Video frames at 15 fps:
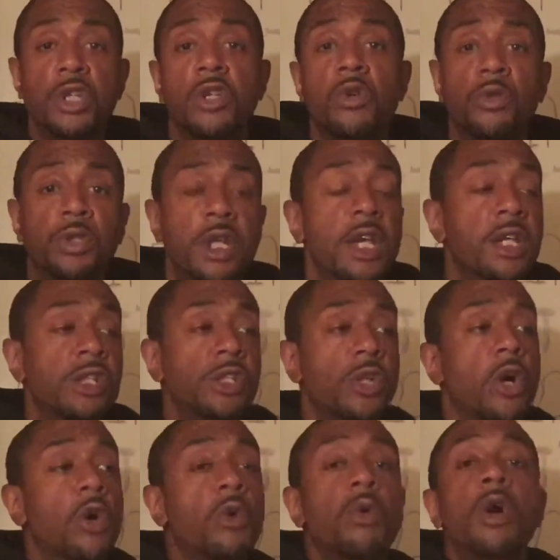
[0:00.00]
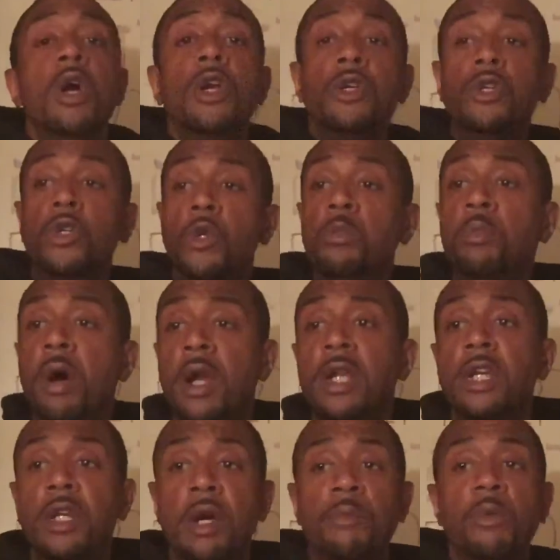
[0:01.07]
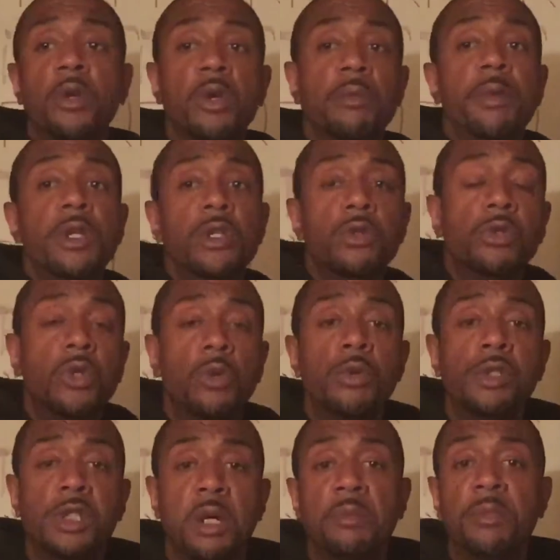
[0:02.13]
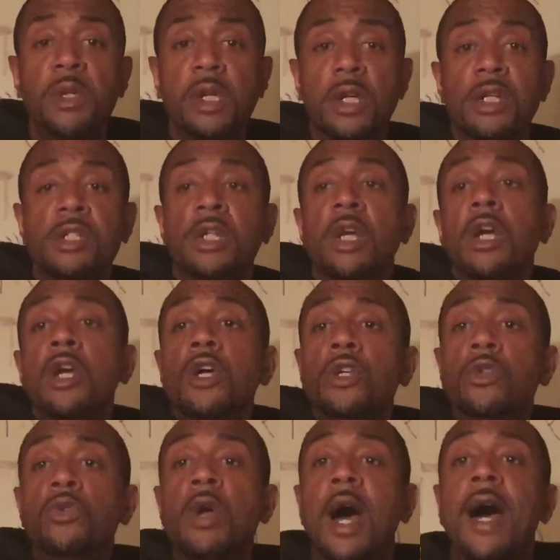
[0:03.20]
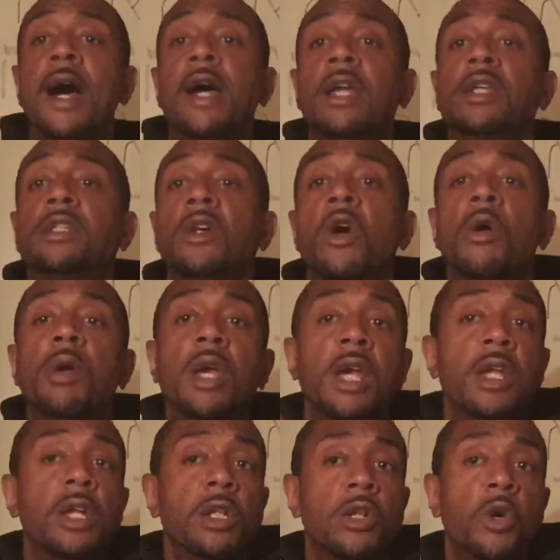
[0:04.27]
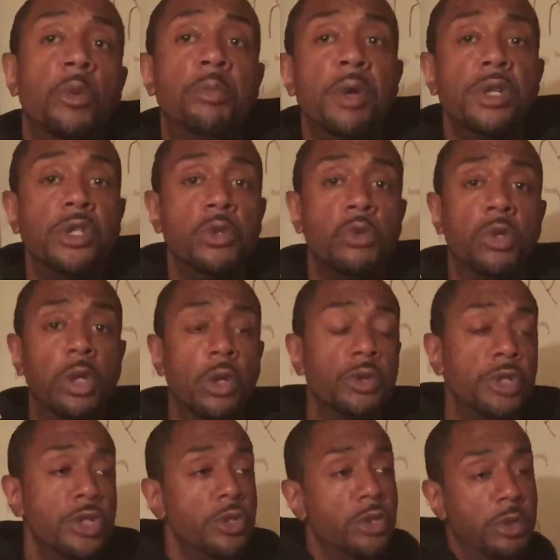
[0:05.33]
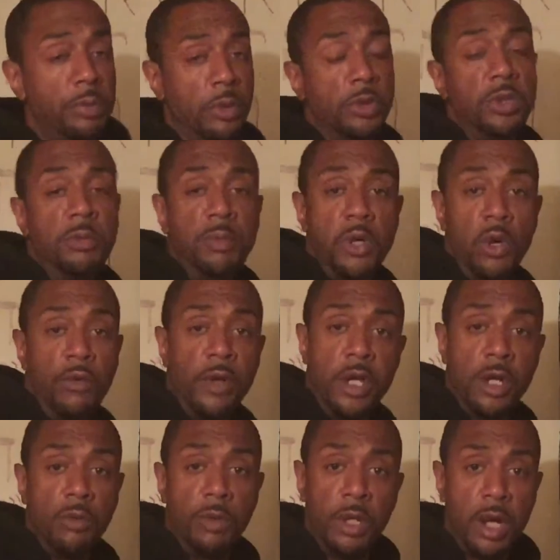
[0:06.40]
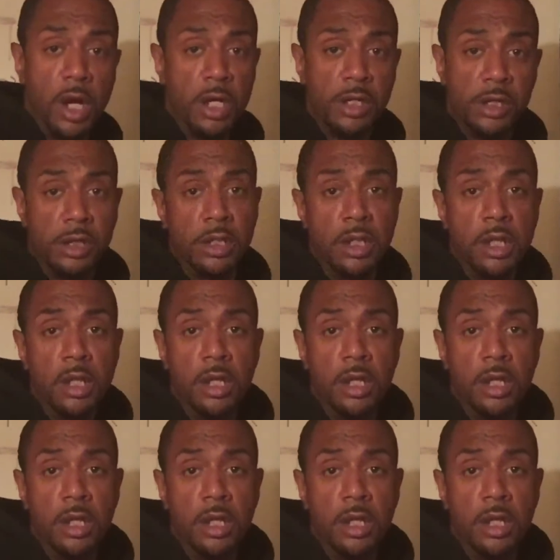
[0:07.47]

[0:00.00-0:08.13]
thing you're going to think is, yo, you buddying up with them and you are doing something because you guys are getting a little bit too close and you're supposed to be over here with us.